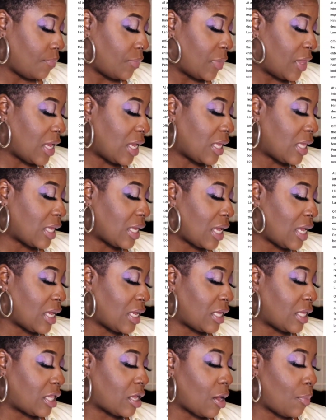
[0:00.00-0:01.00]
this
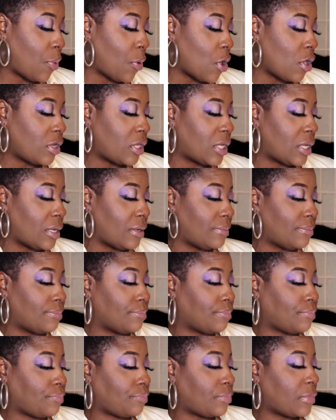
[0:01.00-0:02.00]
is the person.
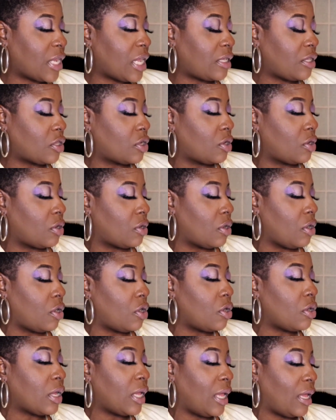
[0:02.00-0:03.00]
Let's
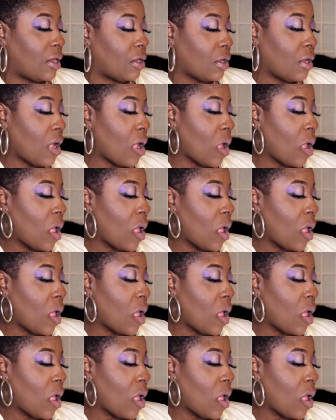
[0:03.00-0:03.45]
look here.